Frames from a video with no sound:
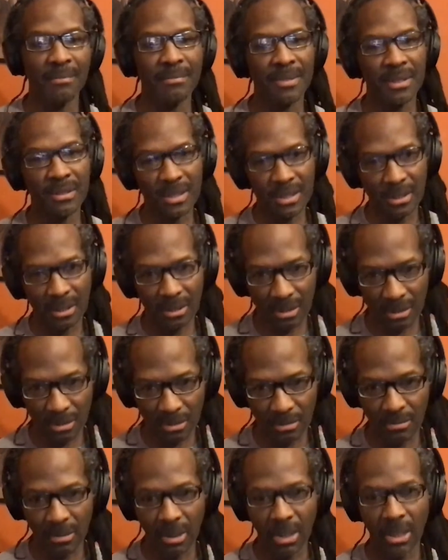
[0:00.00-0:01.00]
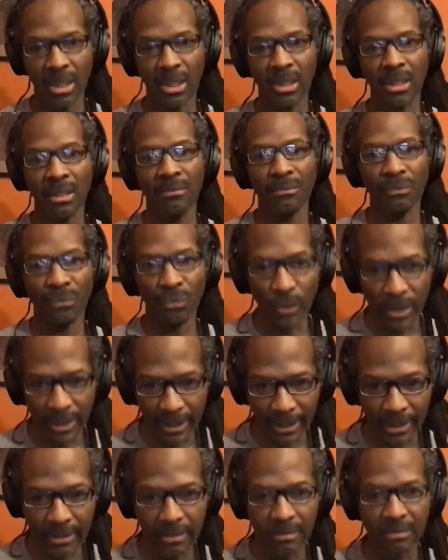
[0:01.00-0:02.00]
And so
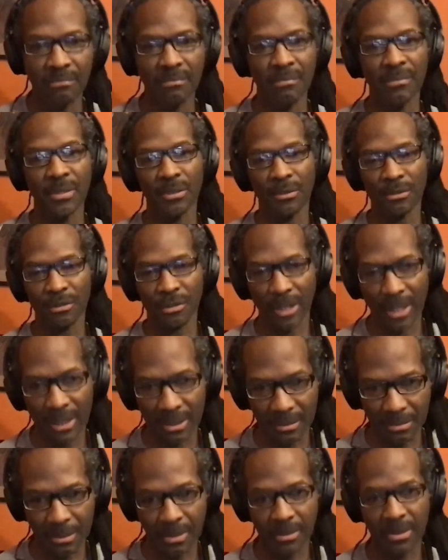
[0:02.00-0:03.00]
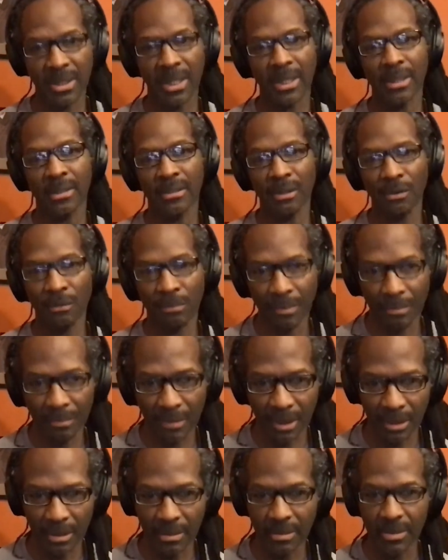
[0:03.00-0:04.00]
when neurotransmitters like
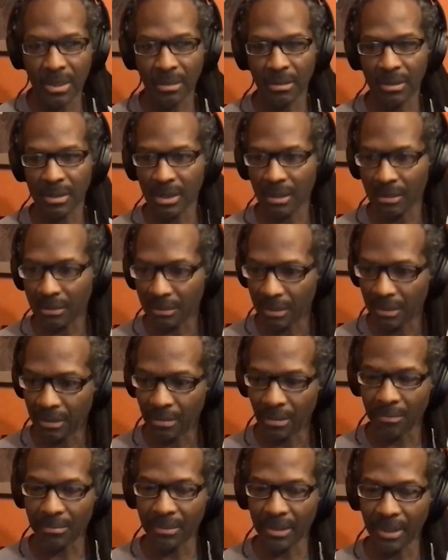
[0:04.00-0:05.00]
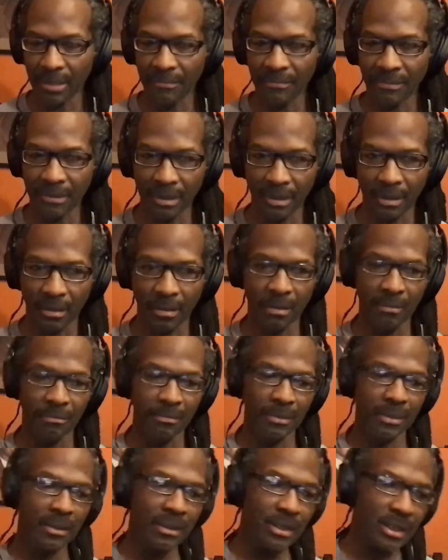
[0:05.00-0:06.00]
dopamine, serotonin, norepinephrine are
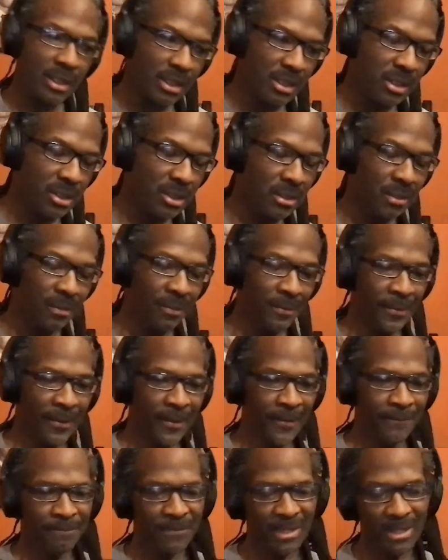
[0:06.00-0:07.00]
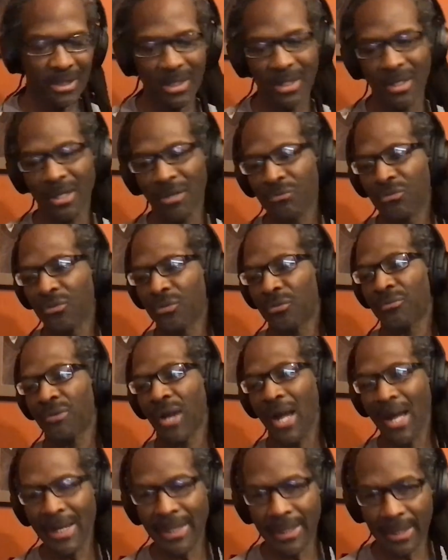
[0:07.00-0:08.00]
released, a
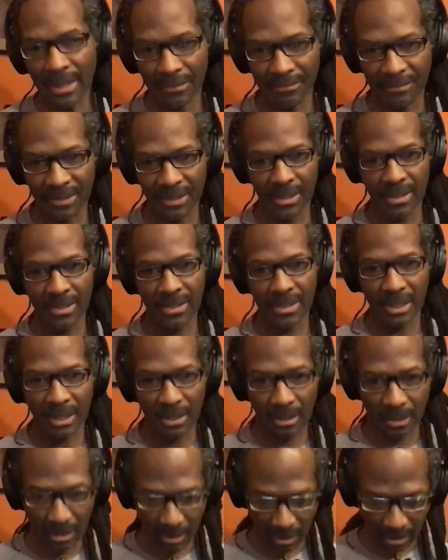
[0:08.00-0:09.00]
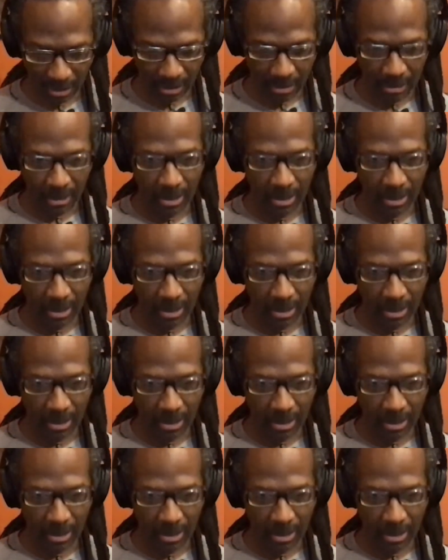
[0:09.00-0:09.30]
variety of things can occur.